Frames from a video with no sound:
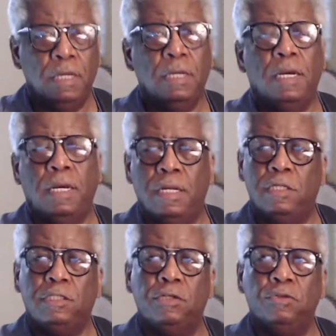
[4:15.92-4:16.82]
And
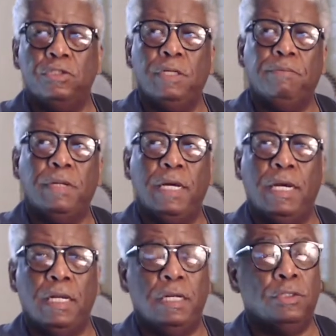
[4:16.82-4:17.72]
it's usually
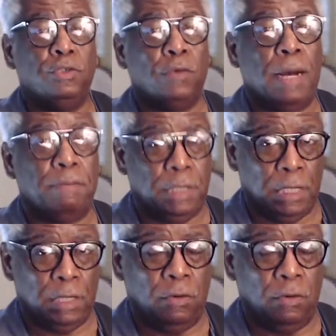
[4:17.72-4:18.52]
played in drop D,